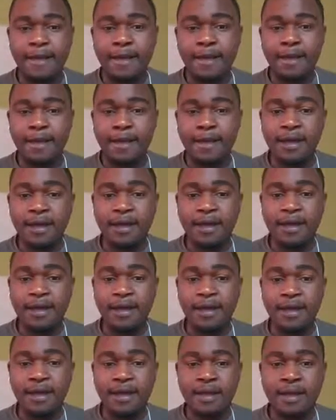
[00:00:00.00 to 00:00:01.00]

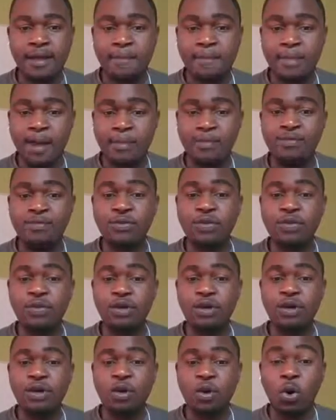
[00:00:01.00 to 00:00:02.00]
map for
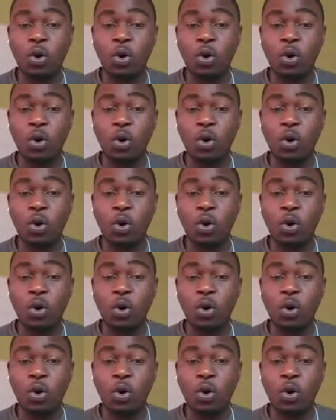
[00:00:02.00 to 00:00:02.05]
the